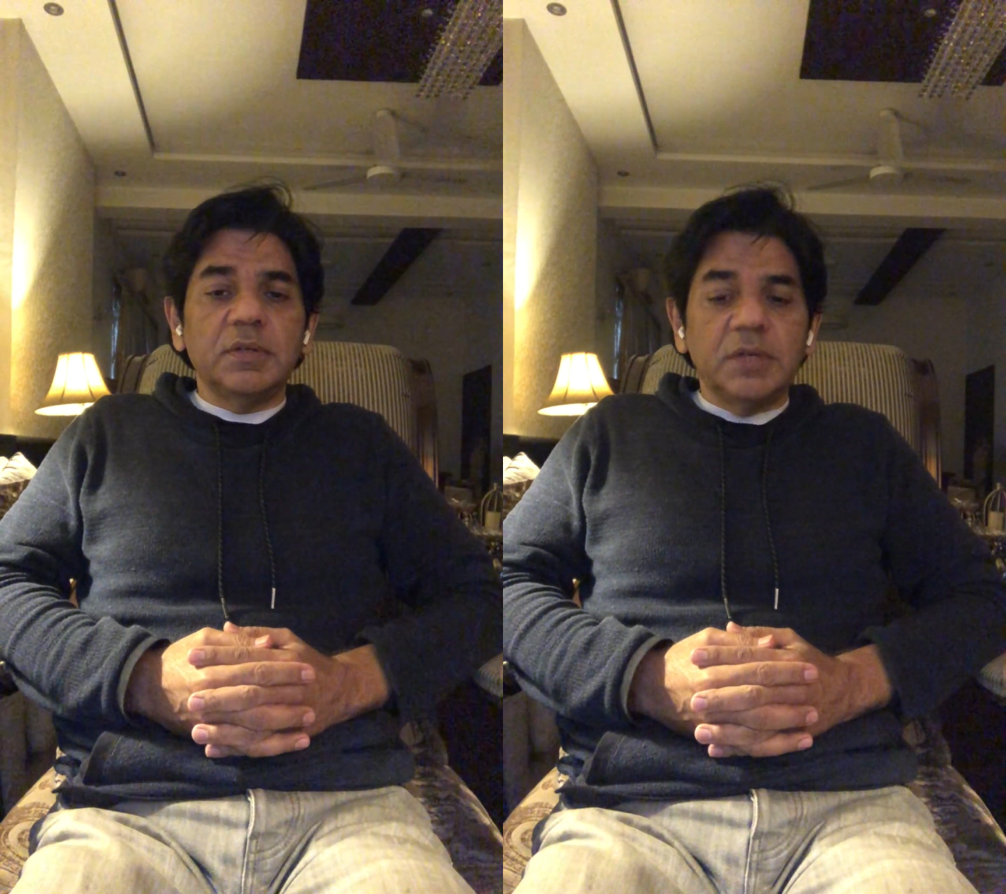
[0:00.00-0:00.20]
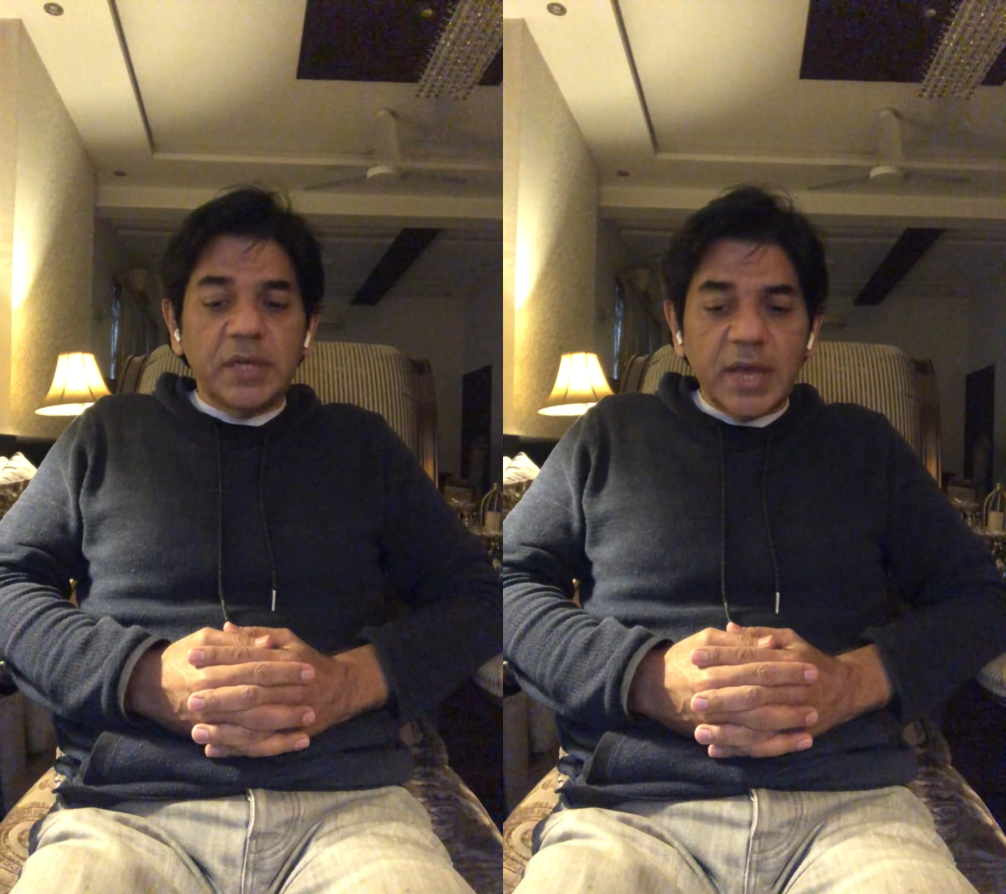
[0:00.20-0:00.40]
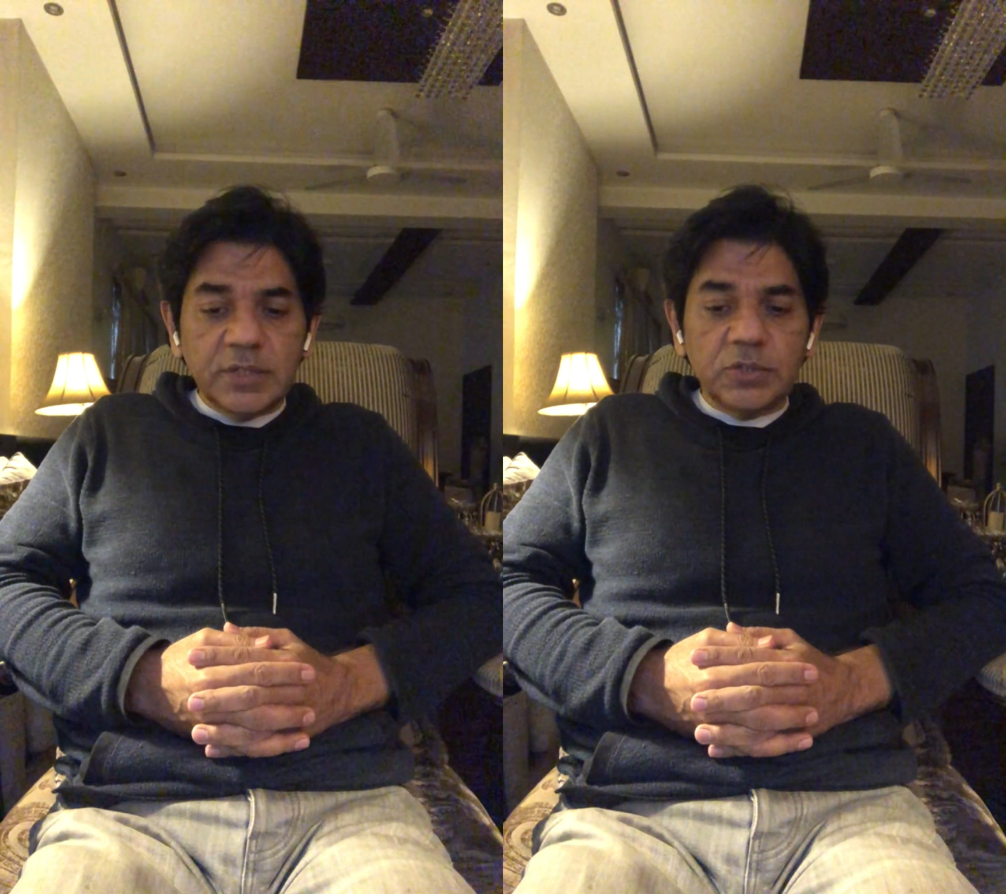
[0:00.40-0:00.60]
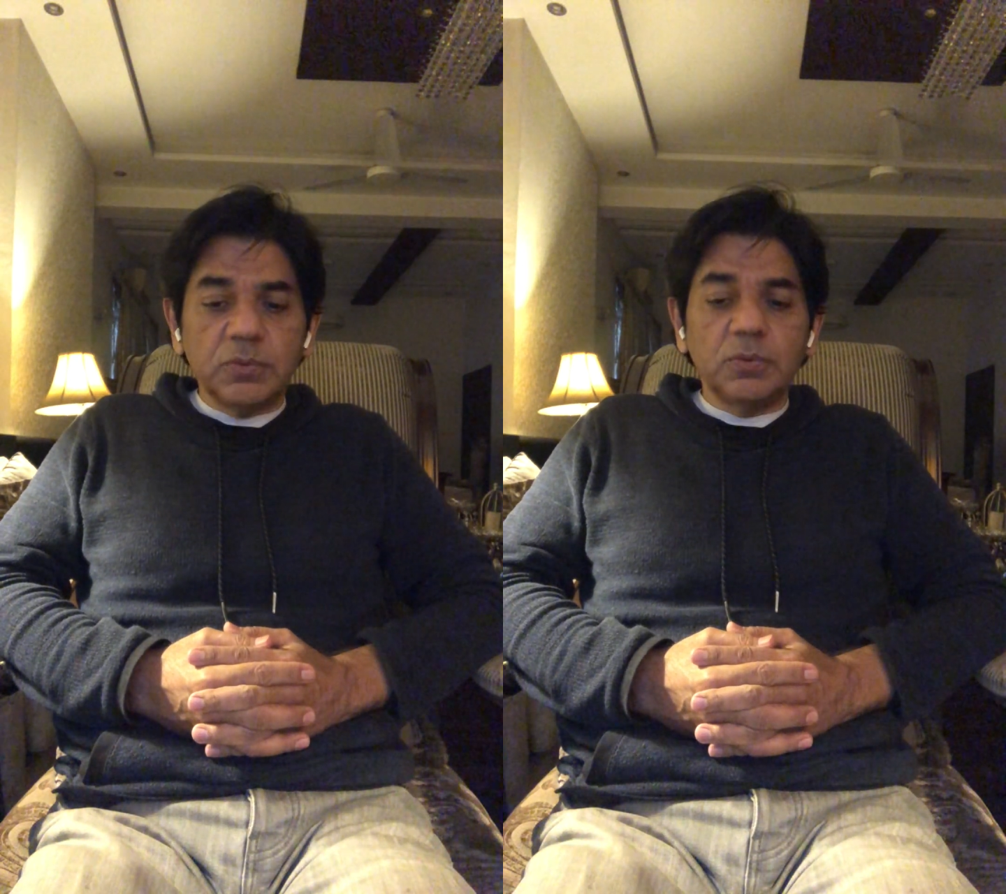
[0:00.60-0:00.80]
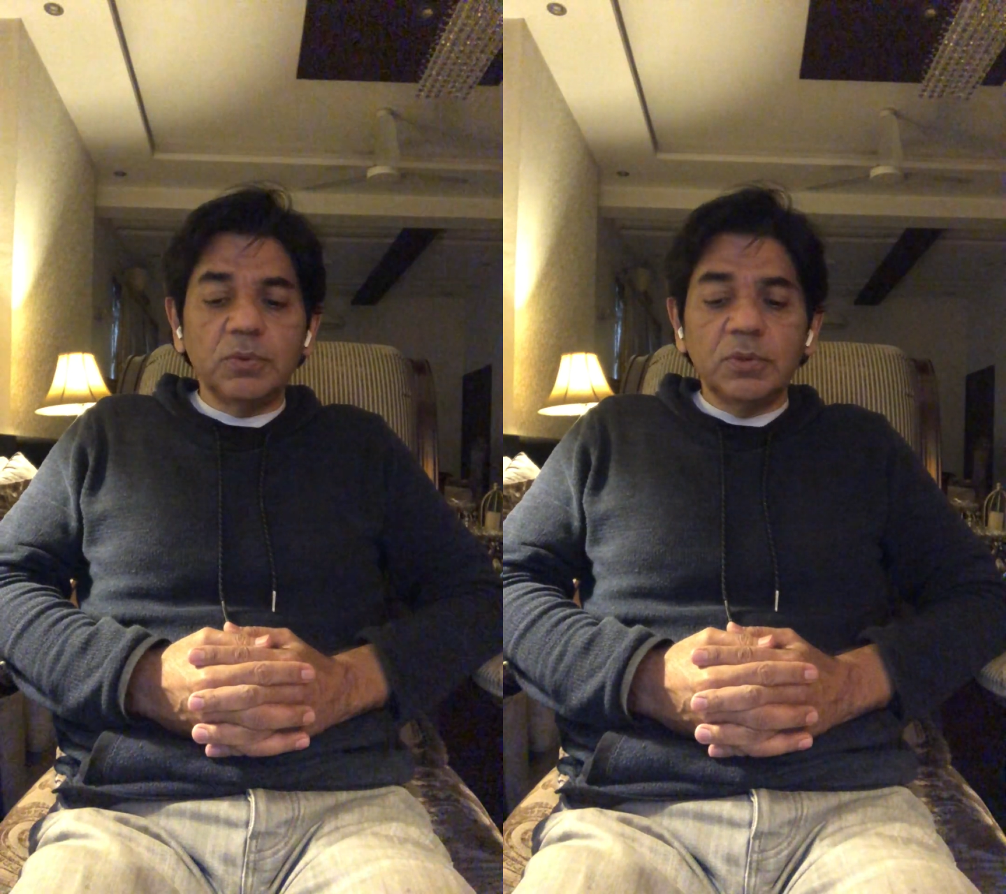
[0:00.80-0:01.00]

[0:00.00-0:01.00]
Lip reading: he has to